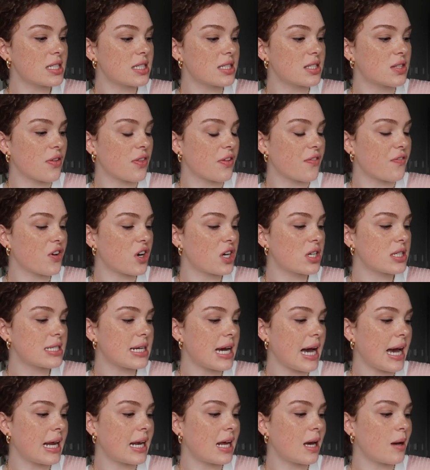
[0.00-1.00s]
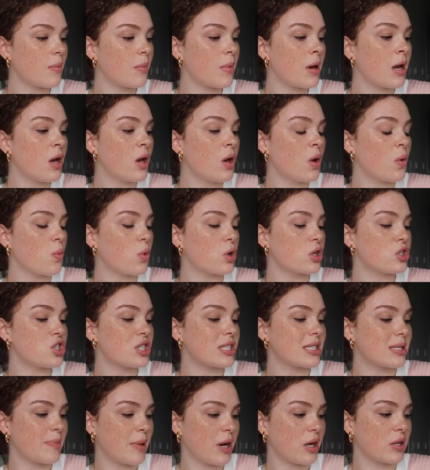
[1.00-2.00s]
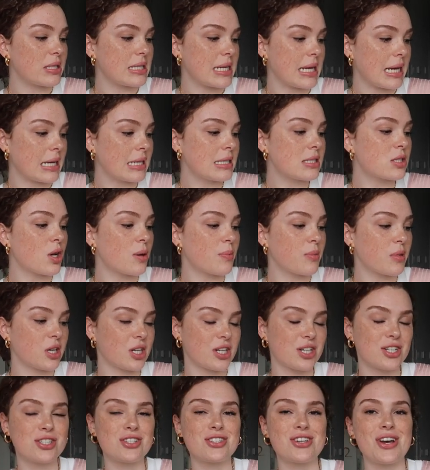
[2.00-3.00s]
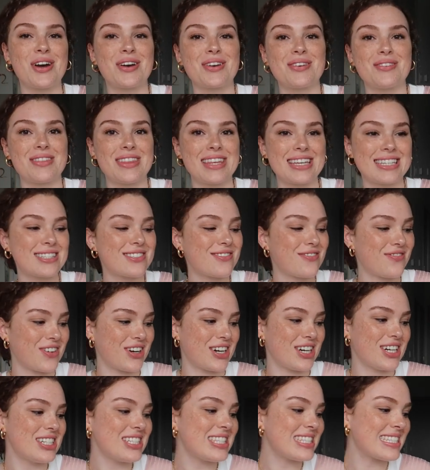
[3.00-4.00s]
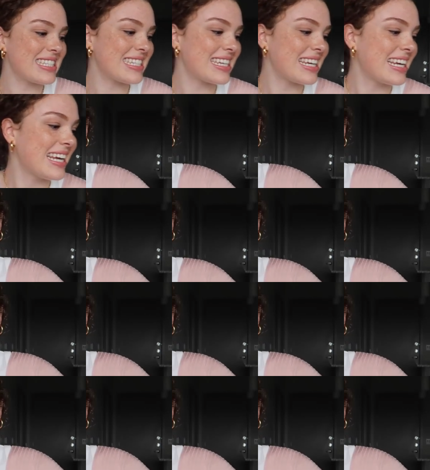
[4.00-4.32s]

So the first item, which is melting, so I'm gonna show you this first.